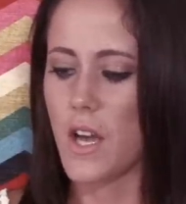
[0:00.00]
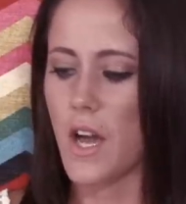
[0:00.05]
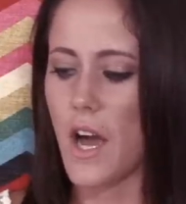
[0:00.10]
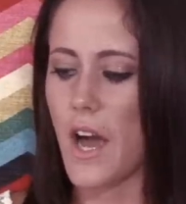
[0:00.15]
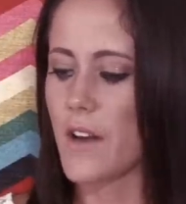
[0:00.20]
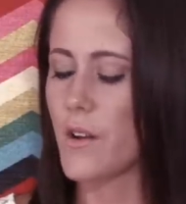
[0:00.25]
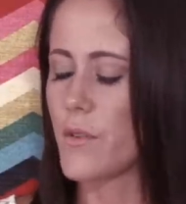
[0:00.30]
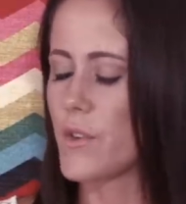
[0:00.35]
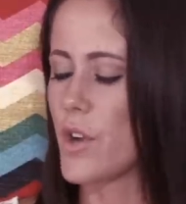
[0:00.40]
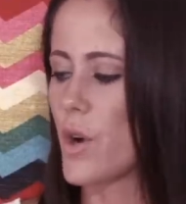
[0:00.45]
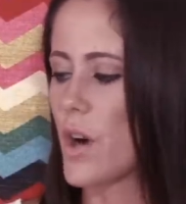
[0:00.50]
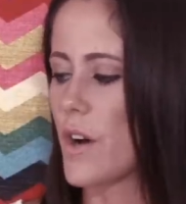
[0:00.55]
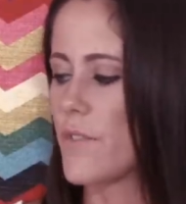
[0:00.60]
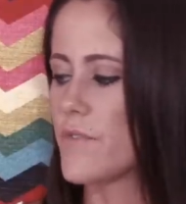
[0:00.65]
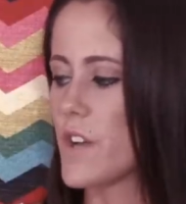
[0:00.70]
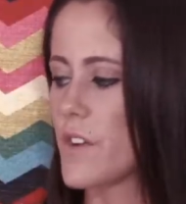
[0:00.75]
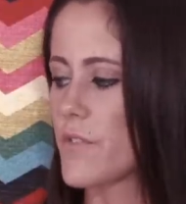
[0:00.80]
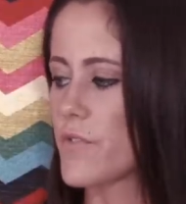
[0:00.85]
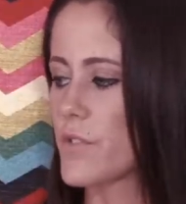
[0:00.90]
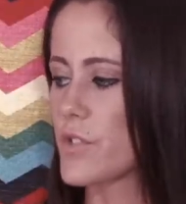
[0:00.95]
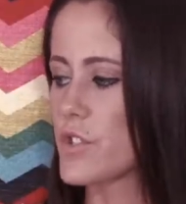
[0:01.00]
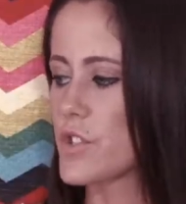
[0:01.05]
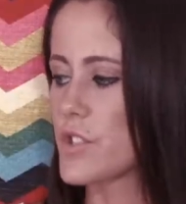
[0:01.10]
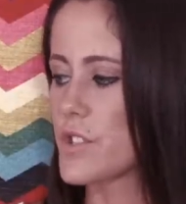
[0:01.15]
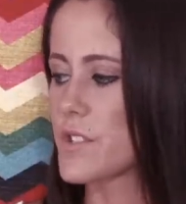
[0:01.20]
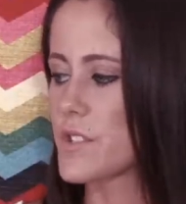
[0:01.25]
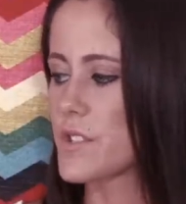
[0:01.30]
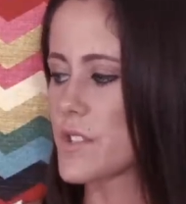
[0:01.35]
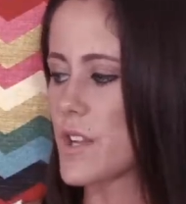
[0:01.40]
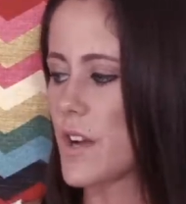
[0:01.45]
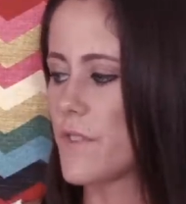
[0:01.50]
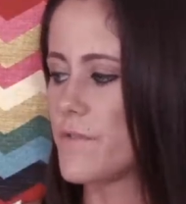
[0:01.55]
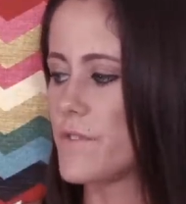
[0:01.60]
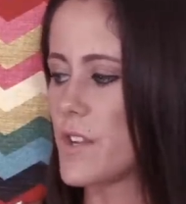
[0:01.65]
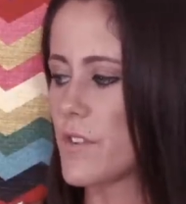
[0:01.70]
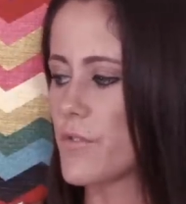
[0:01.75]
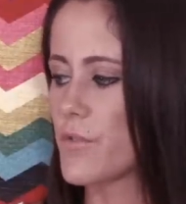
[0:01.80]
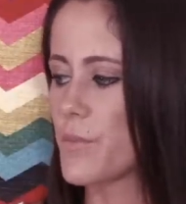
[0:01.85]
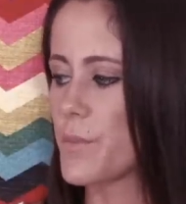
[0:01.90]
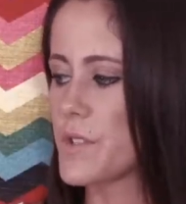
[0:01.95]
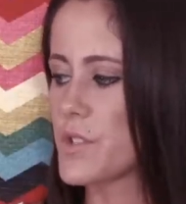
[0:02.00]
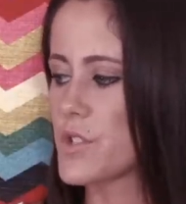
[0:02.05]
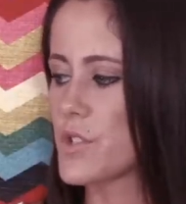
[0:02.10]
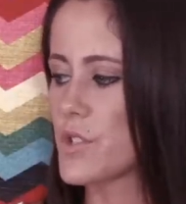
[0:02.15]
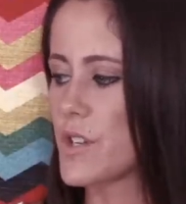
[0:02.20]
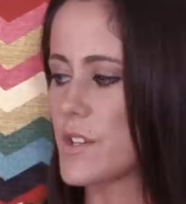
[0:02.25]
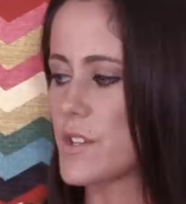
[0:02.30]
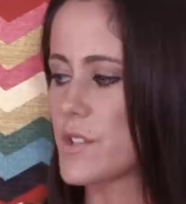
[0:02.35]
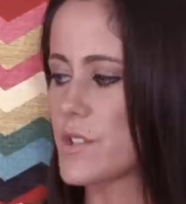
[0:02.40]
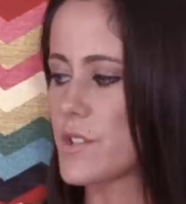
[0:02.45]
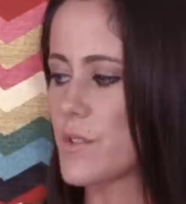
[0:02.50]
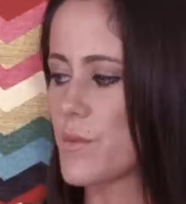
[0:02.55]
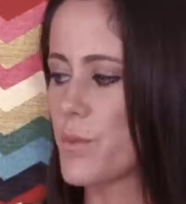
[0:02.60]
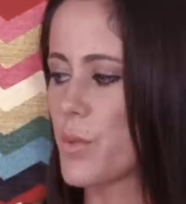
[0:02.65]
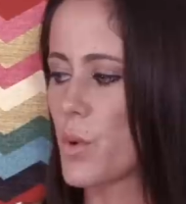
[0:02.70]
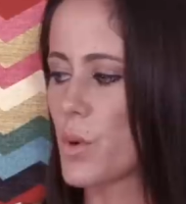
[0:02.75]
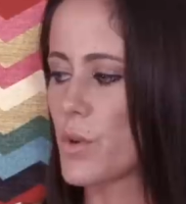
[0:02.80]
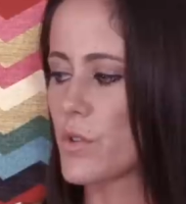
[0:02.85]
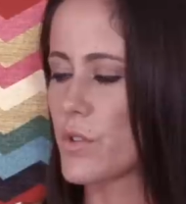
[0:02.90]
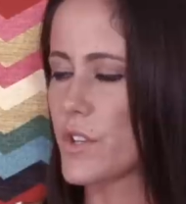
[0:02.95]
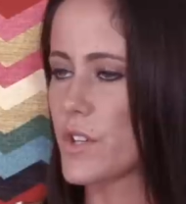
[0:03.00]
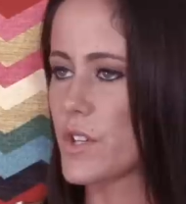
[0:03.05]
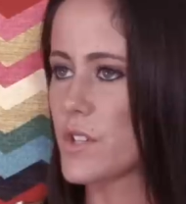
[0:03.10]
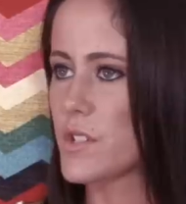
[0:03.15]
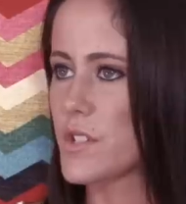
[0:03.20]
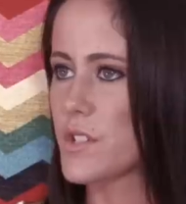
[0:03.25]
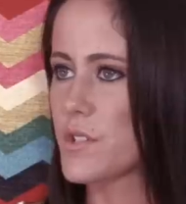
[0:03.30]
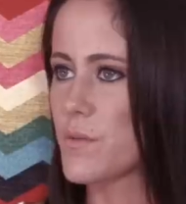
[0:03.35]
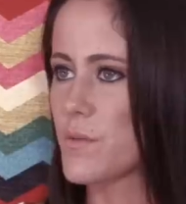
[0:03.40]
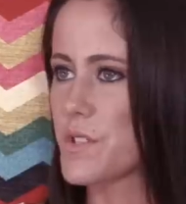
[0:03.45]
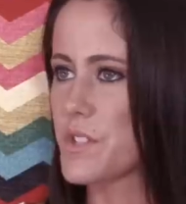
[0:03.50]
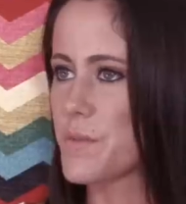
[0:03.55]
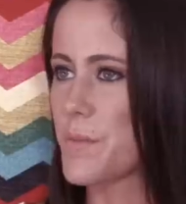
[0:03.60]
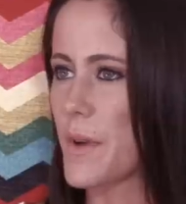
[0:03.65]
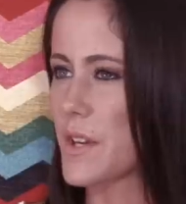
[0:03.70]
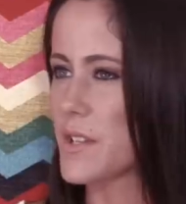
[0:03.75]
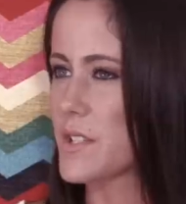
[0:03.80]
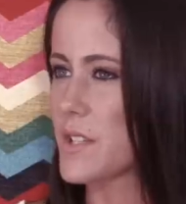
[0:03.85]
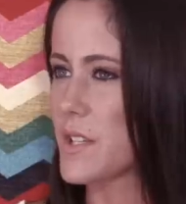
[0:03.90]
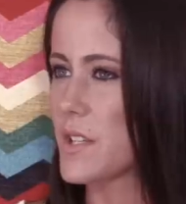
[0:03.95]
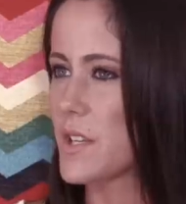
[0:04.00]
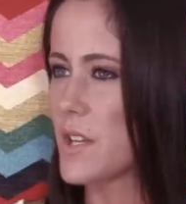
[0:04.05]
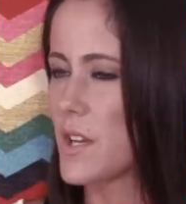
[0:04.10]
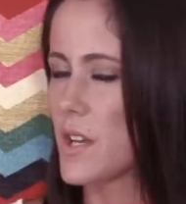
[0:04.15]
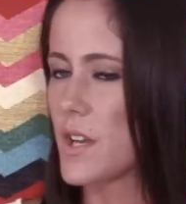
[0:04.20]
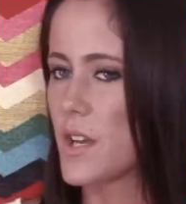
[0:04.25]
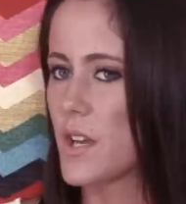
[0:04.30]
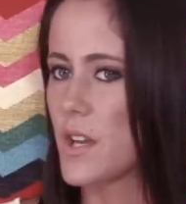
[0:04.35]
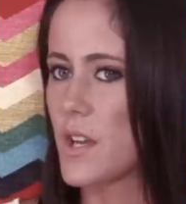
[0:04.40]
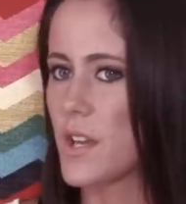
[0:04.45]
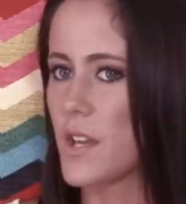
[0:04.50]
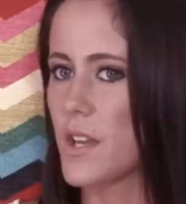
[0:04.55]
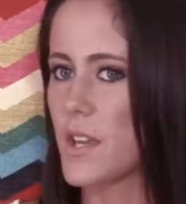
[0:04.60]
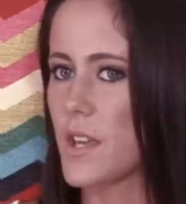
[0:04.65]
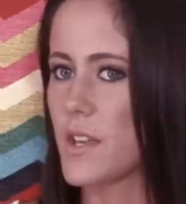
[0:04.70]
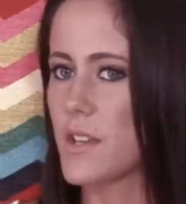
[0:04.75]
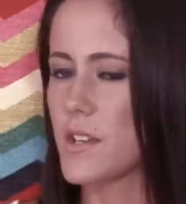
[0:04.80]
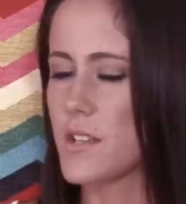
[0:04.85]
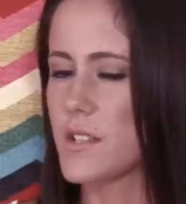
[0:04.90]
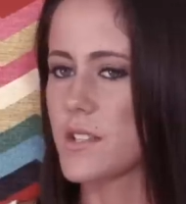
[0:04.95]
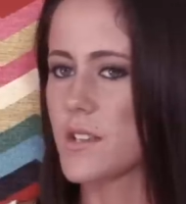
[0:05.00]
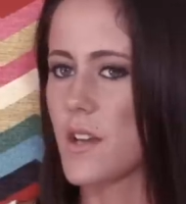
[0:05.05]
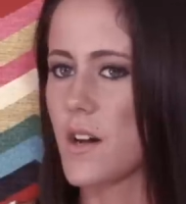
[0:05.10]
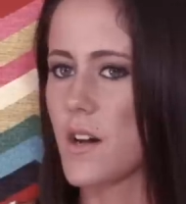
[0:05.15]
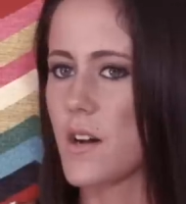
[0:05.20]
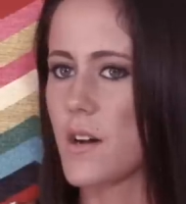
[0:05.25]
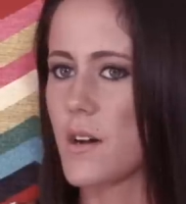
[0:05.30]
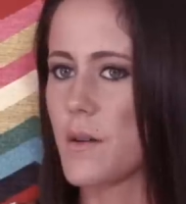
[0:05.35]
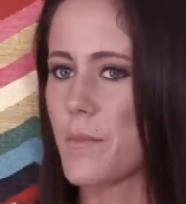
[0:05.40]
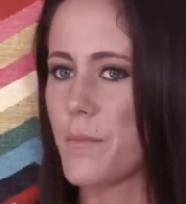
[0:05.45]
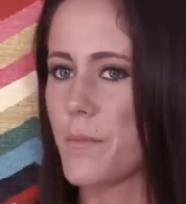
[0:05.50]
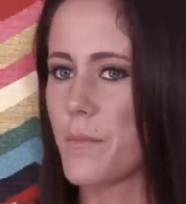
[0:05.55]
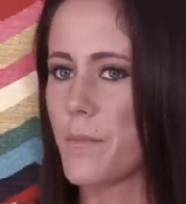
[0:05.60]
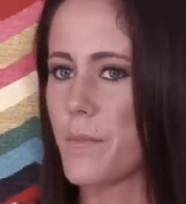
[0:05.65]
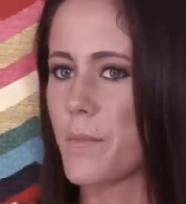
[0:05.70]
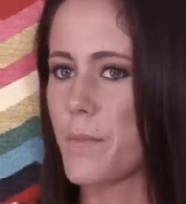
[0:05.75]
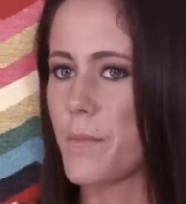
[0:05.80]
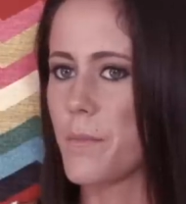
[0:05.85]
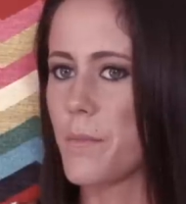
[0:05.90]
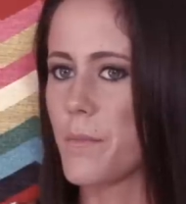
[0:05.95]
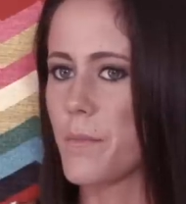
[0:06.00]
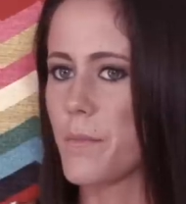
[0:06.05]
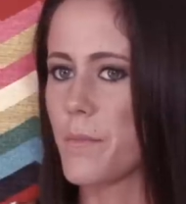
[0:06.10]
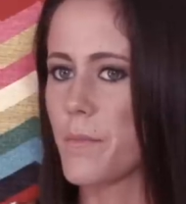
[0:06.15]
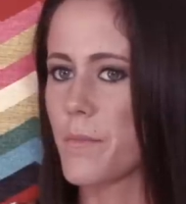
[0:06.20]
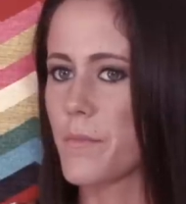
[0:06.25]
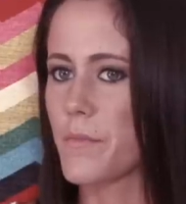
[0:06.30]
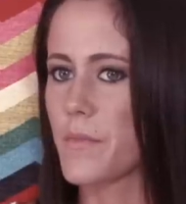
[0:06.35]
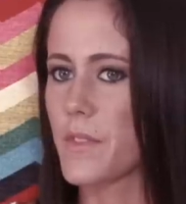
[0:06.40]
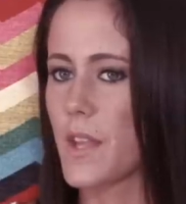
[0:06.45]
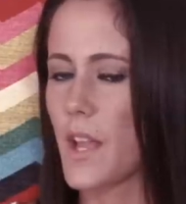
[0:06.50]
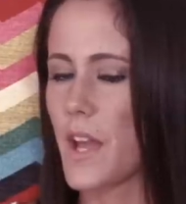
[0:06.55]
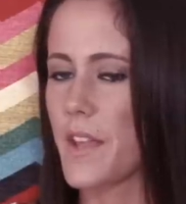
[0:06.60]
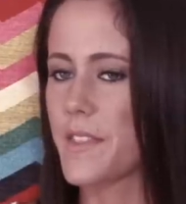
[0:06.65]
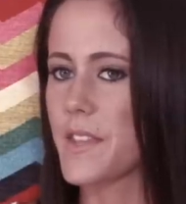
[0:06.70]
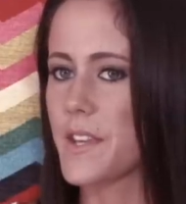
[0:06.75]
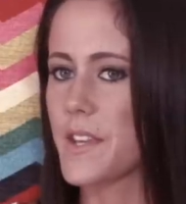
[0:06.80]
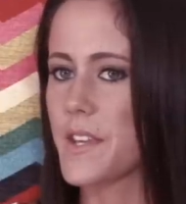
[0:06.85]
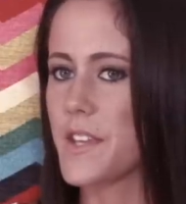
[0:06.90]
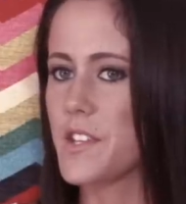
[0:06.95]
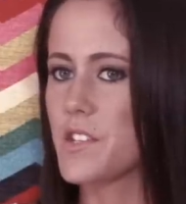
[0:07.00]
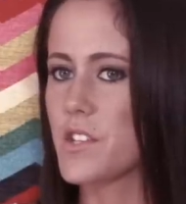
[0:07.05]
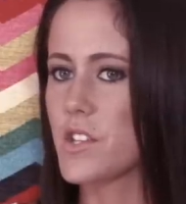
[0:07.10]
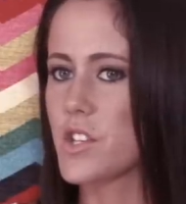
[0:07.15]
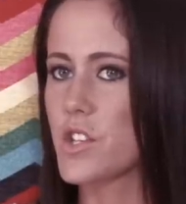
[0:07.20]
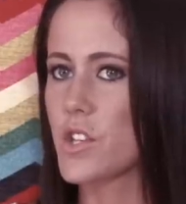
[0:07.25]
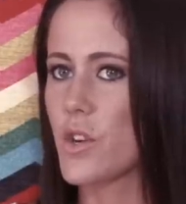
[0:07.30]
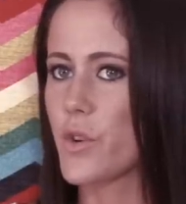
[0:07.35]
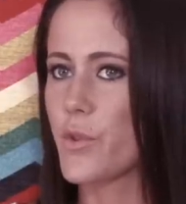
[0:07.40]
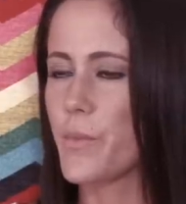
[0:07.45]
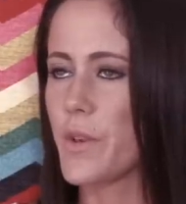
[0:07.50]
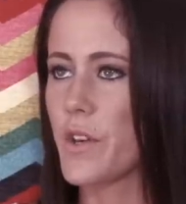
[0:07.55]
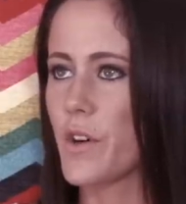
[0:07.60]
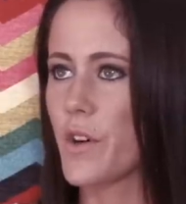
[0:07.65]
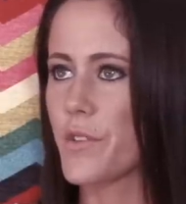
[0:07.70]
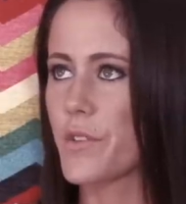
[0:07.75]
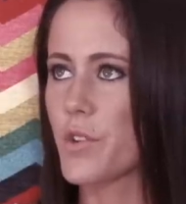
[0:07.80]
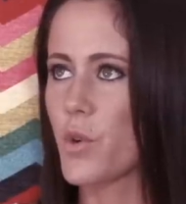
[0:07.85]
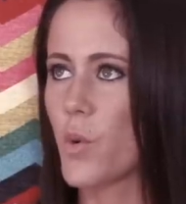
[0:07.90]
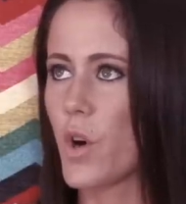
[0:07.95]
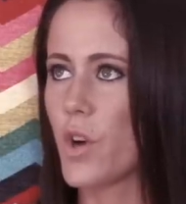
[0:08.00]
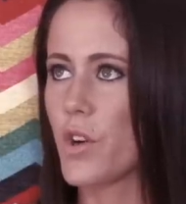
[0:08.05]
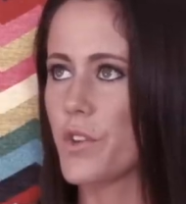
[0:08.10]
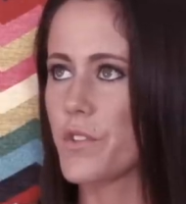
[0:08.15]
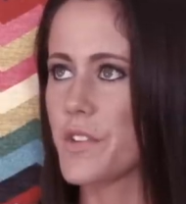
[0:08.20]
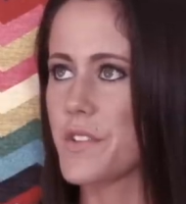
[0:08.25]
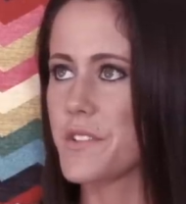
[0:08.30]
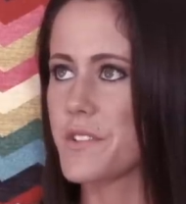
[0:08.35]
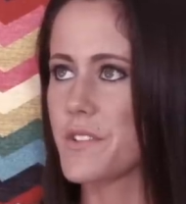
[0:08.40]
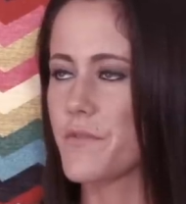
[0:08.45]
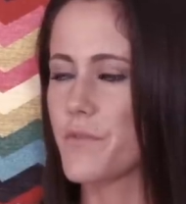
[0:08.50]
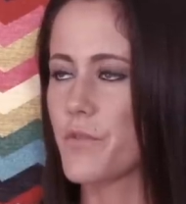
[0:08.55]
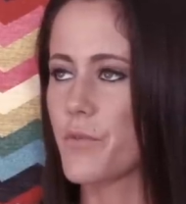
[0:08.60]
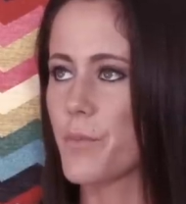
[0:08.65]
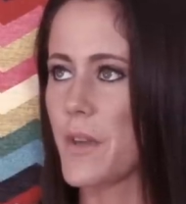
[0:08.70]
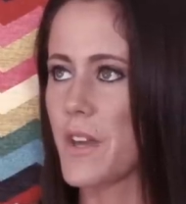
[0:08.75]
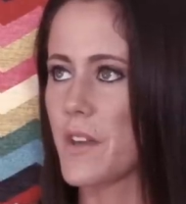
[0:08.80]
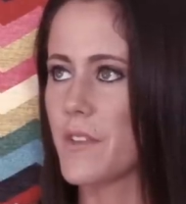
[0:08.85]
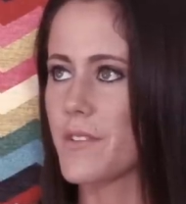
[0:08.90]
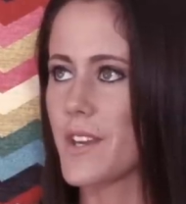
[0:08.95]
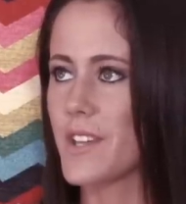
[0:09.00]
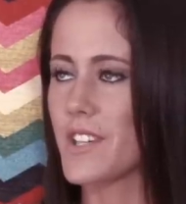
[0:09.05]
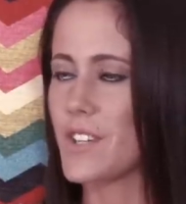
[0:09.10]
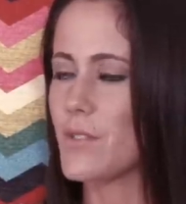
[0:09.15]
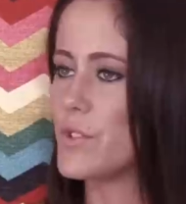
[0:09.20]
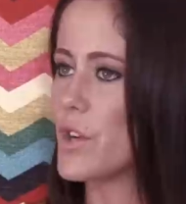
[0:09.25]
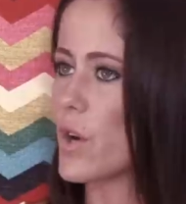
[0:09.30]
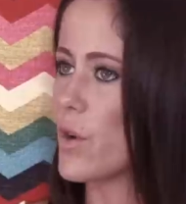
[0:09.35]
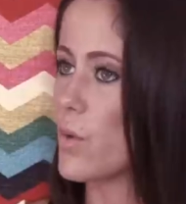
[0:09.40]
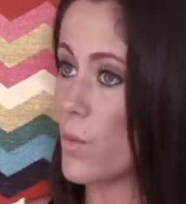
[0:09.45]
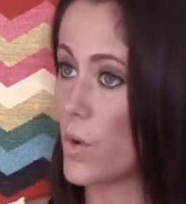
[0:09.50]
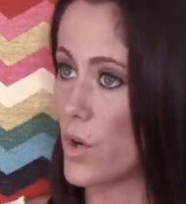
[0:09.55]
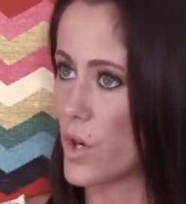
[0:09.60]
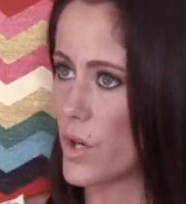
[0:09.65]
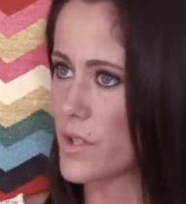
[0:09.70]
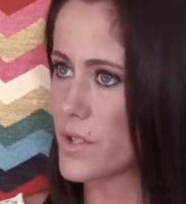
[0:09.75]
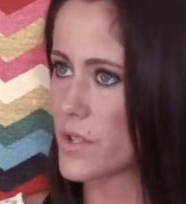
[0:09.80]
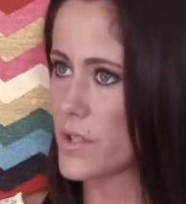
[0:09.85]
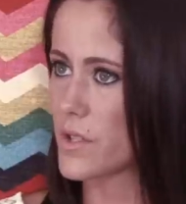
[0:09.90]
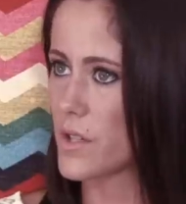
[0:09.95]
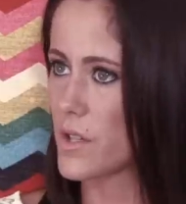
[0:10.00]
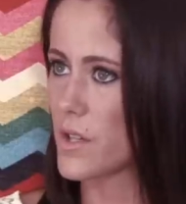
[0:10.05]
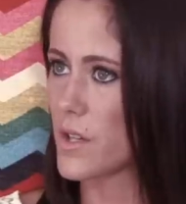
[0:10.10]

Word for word: I don't know, I've never just, I've never been treated so poorly or disrespected. And um, I think he just showed me all the qualities of a man that you don't want.